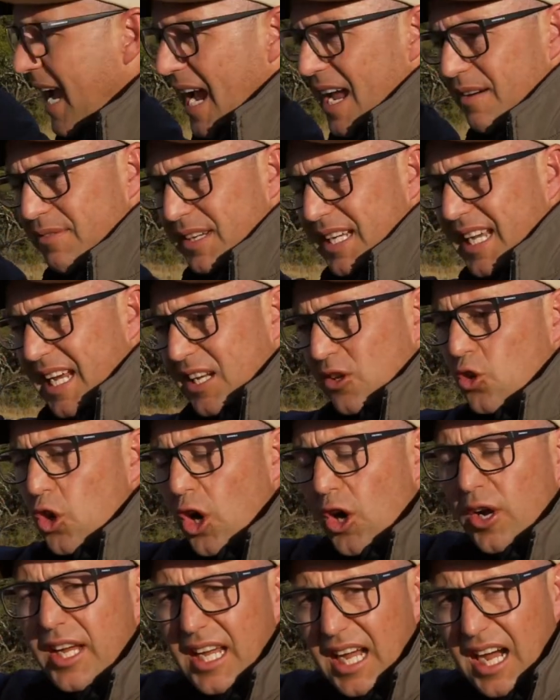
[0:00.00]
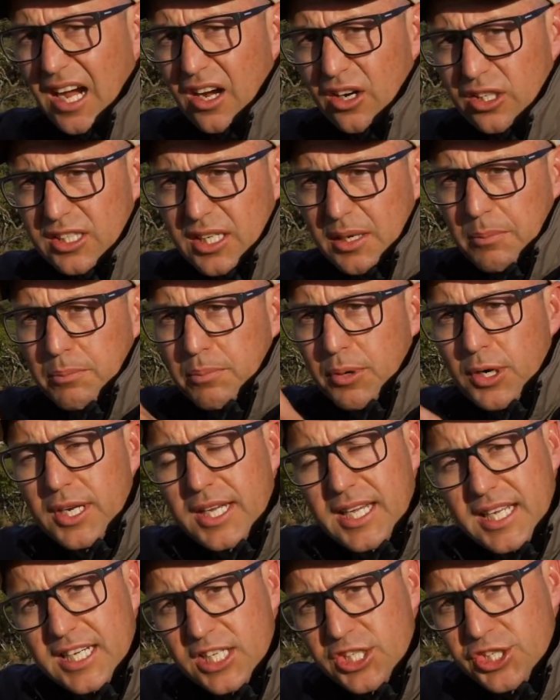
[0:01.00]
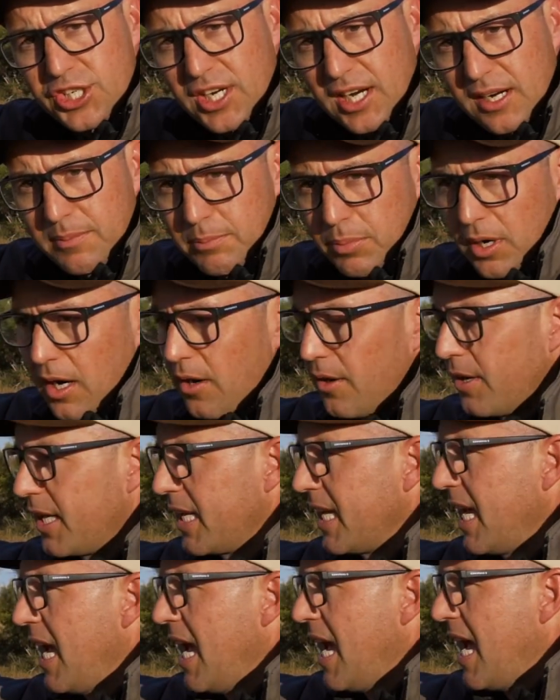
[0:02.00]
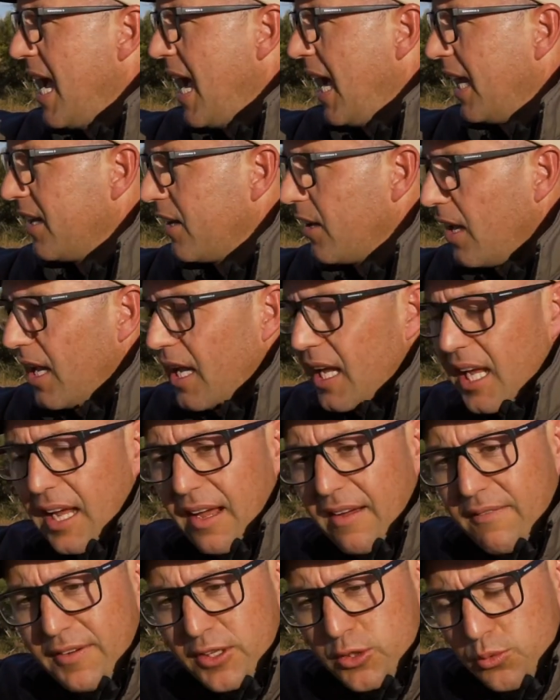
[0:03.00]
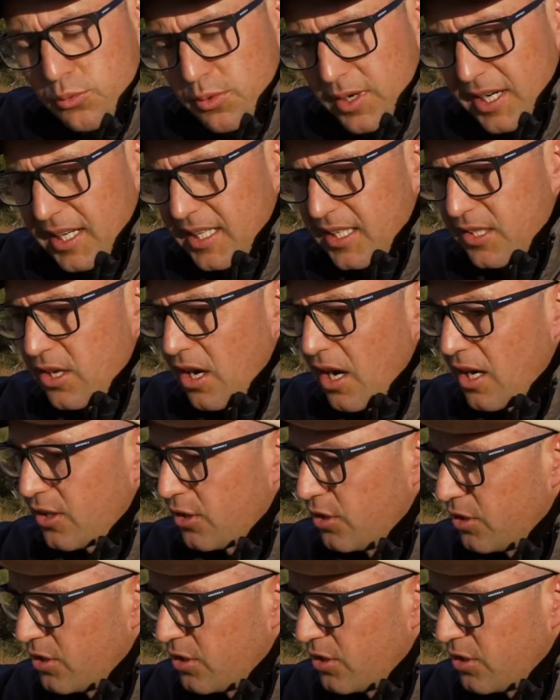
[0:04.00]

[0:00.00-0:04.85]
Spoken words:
advocate going out, putting it in shutter priority, and if it's really dark, you